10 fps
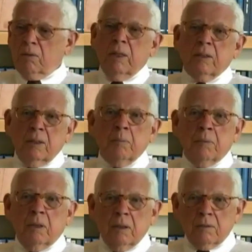accept
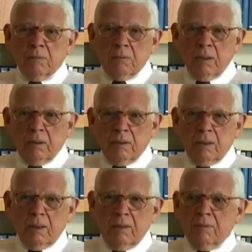it
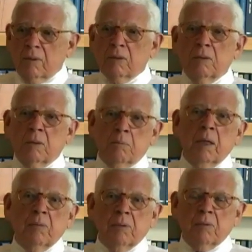and
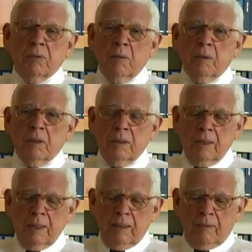benefit from it.
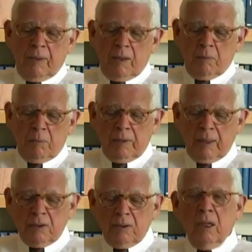But
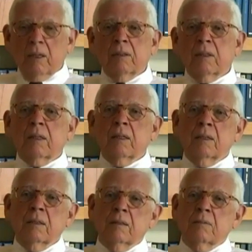that's not the
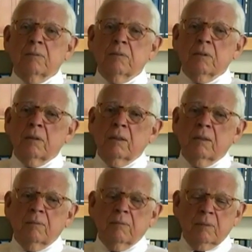kind of
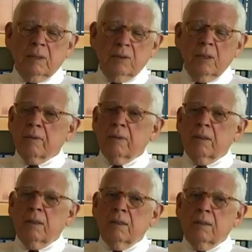that's not
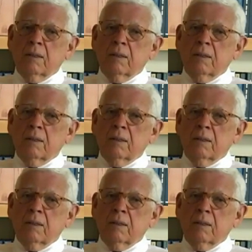the